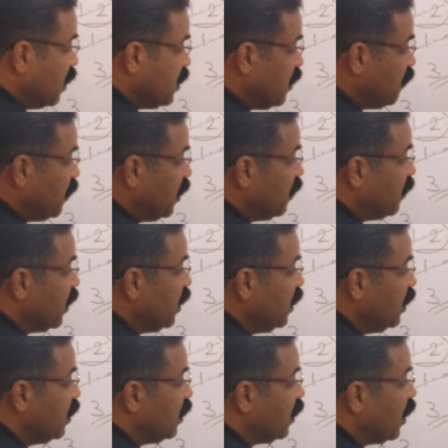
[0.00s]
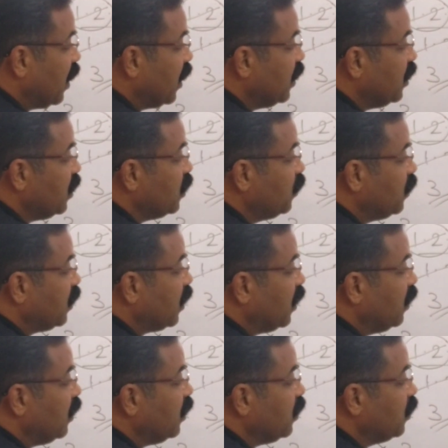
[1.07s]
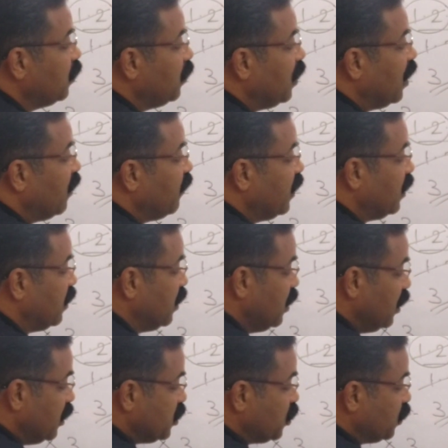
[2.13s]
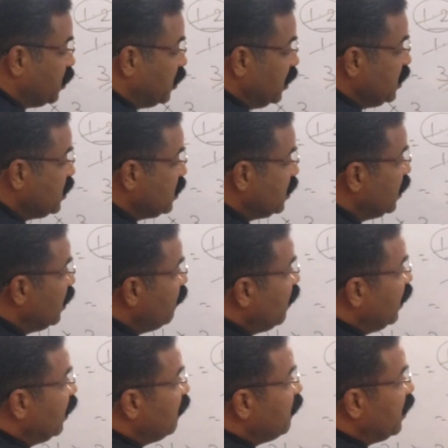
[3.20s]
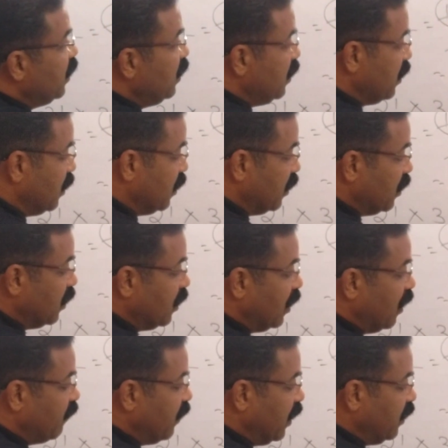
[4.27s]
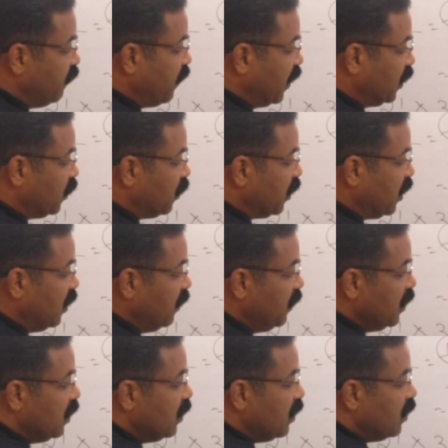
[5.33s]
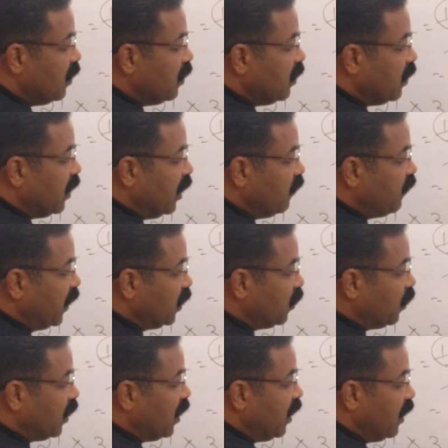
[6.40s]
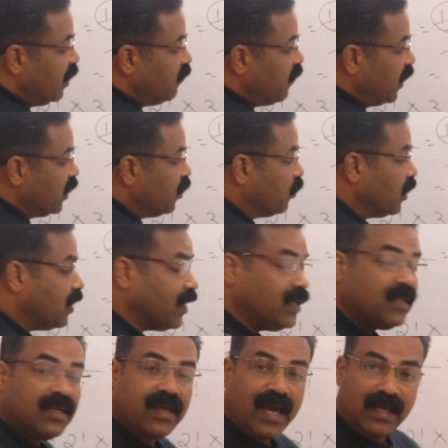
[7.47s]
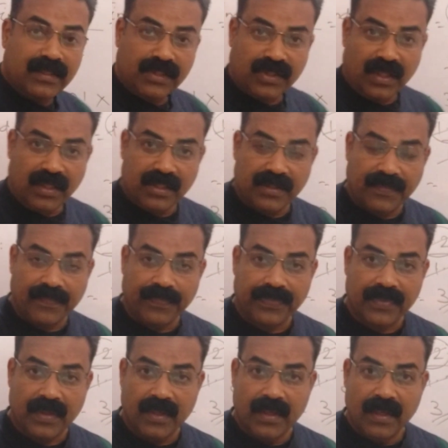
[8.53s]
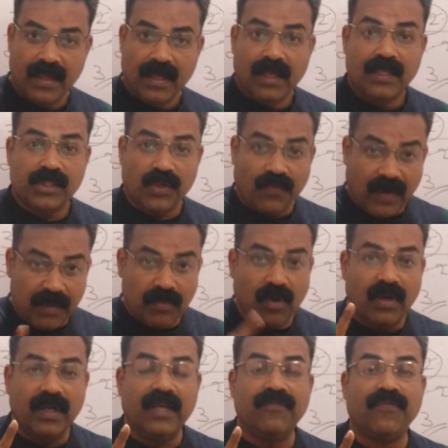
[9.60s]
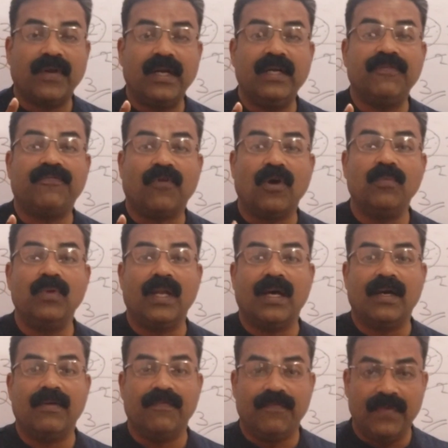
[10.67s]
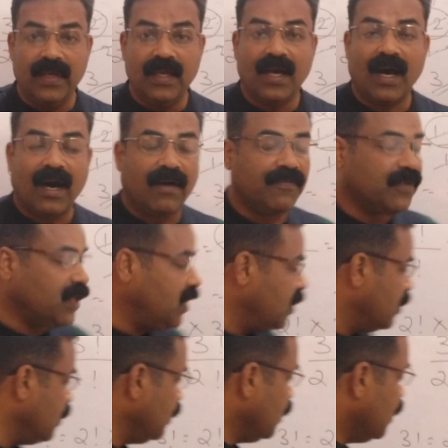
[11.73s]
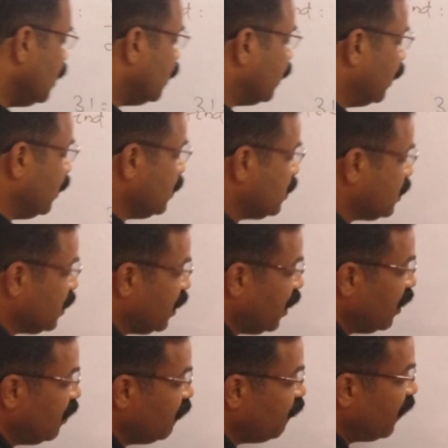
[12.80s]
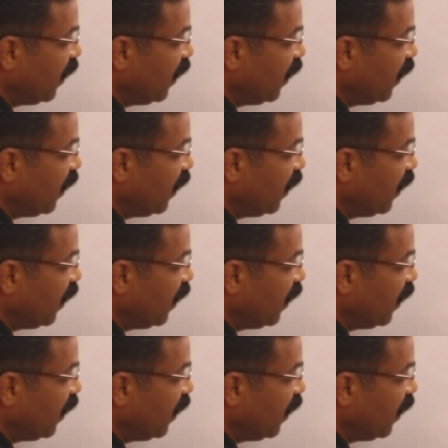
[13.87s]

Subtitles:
multiplied by 9 into 10 into 11. So this divided by 8 factorial, 8 factorial and 8 factorial get cancelled. So one more different formula we have here, that is n